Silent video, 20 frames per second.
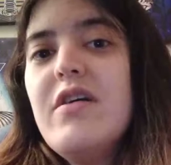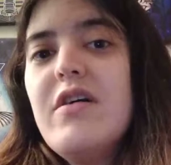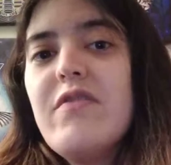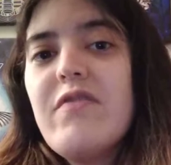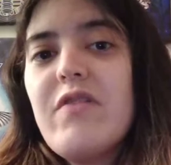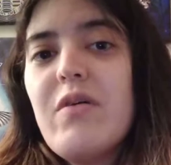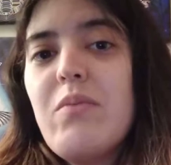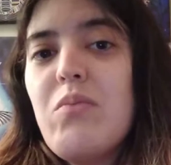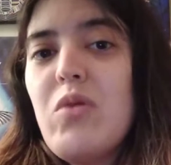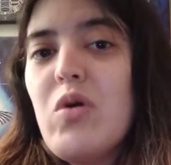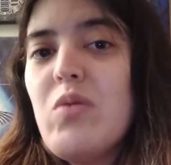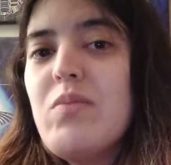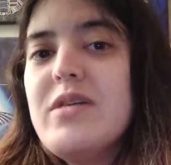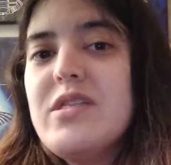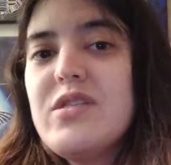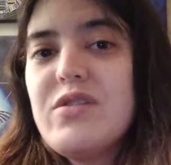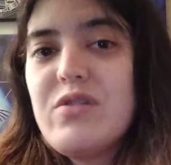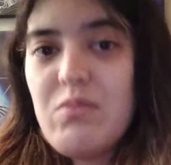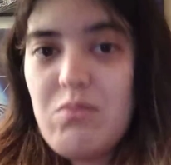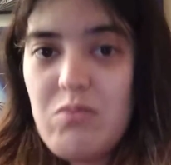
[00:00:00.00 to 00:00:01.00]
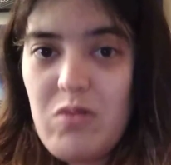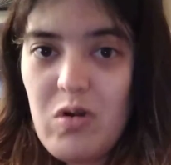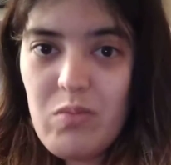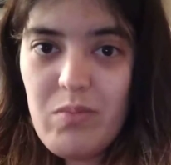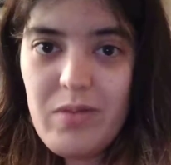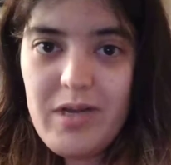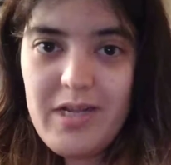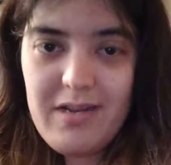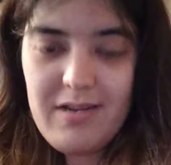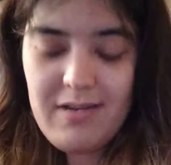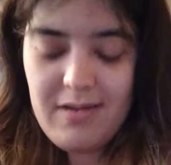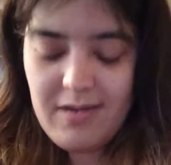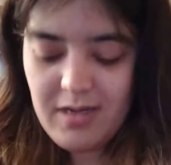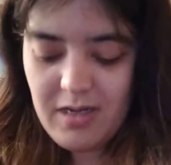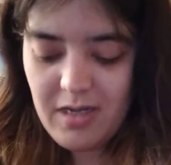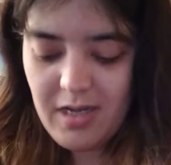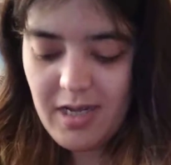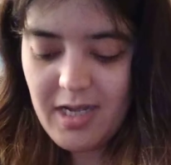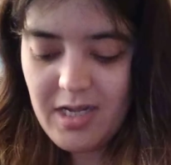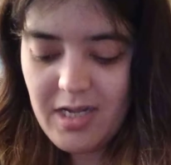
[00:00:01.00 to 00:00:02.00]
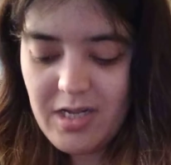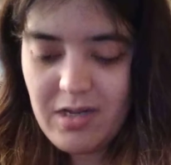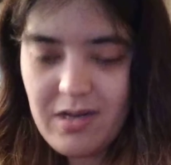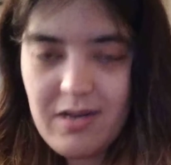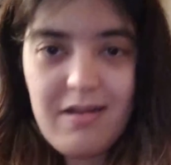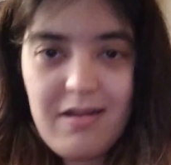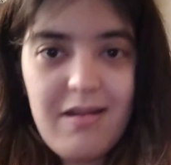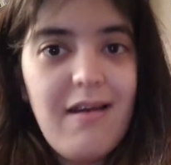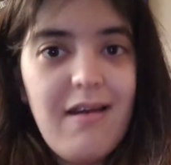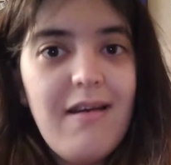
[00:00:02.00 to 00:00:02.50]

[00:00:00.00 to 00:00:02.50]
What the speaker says: from moment to moment, and